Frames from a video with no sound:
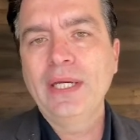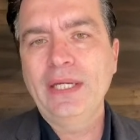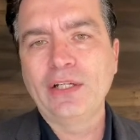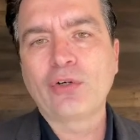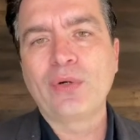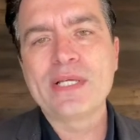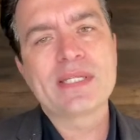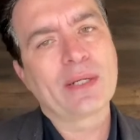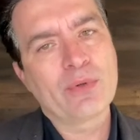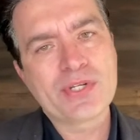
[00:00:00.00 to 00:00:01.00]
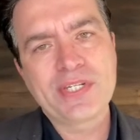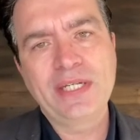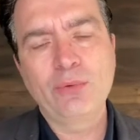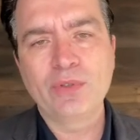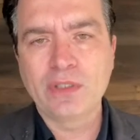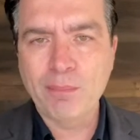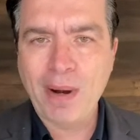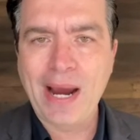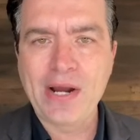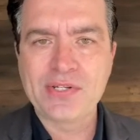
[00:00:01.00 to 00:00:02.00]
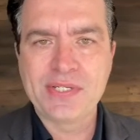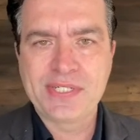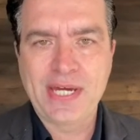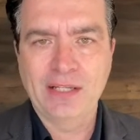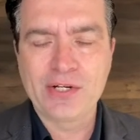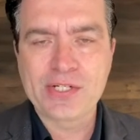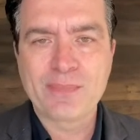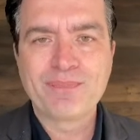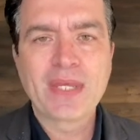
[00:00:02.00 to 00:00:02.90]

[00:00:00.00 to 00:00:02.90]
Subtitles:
increase like we're seeing with the buyers and sellers.